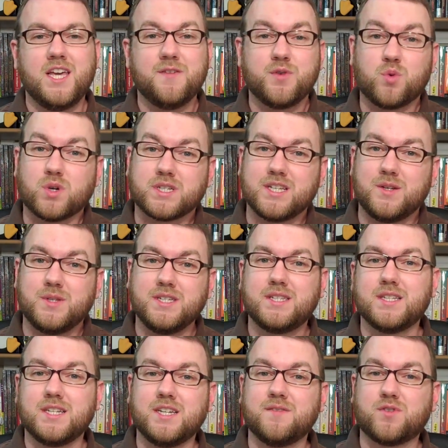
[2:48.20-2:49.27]
If it works out
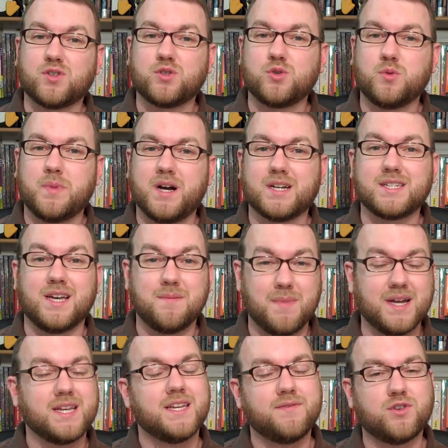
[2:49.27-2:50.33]
decently in VirtualBox, I
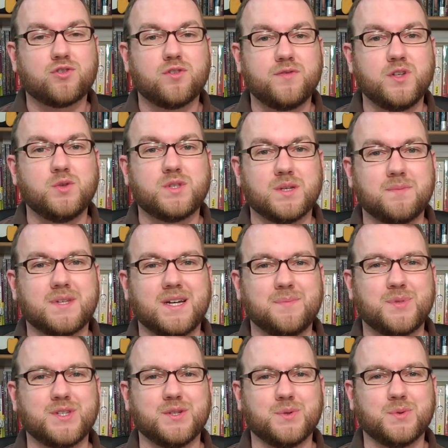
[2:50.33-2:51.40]
might give it a review sometime
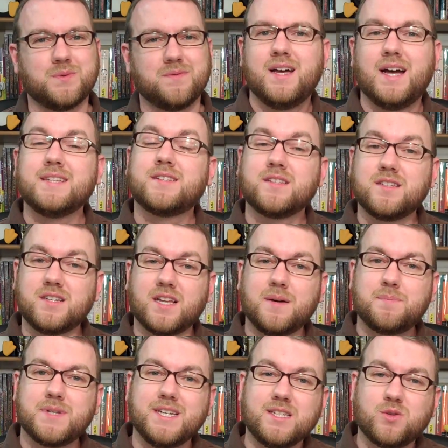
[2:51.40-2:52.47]
soon. As a little
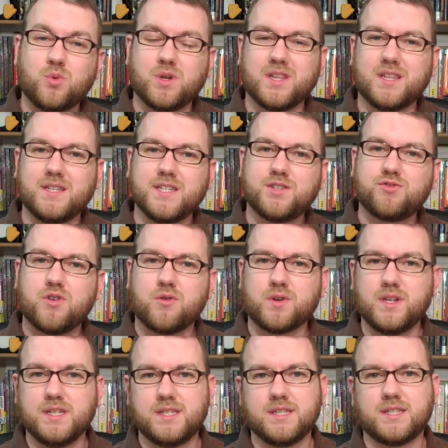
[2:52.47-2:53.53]
update to one of the distro
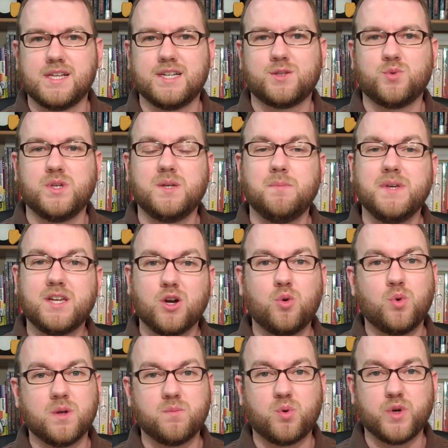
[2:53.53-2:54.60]
releases last week, MeeGo
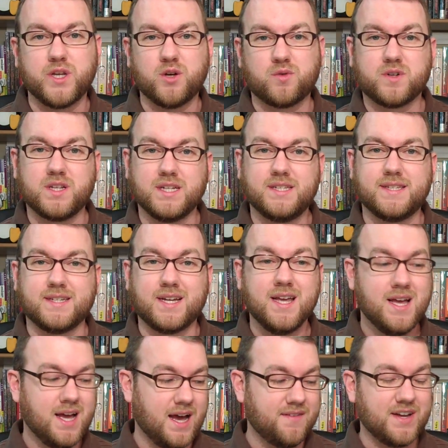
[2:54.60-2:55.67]
1.0 releasing,
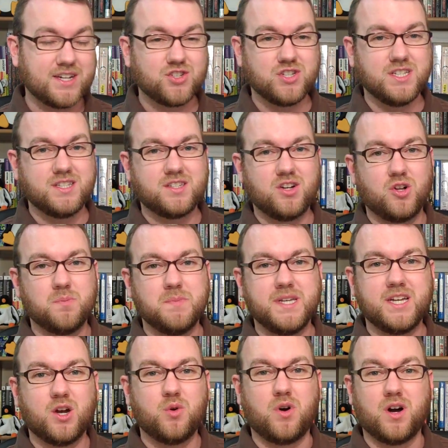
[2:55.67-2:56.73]
I've actually installed
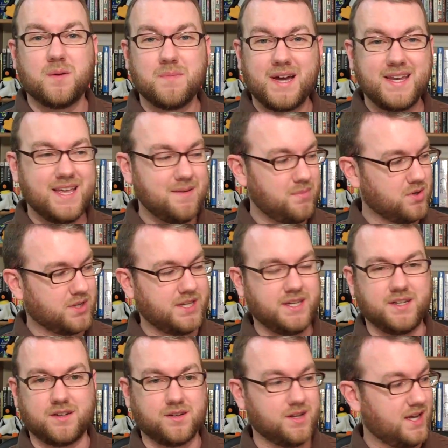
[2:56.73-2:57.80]
MeeGo on my netbook
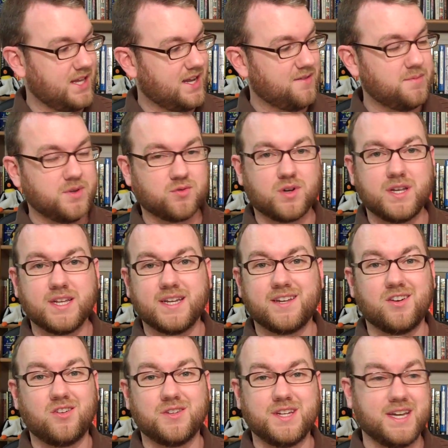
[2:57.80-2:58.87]
here, and I've been running
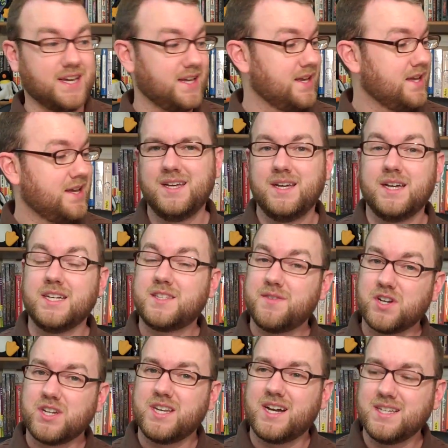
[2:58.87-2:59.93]
it all day. It's
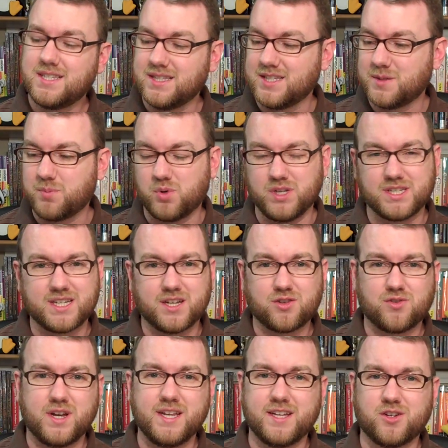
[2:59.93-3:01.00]
very nice at this point, it's got a great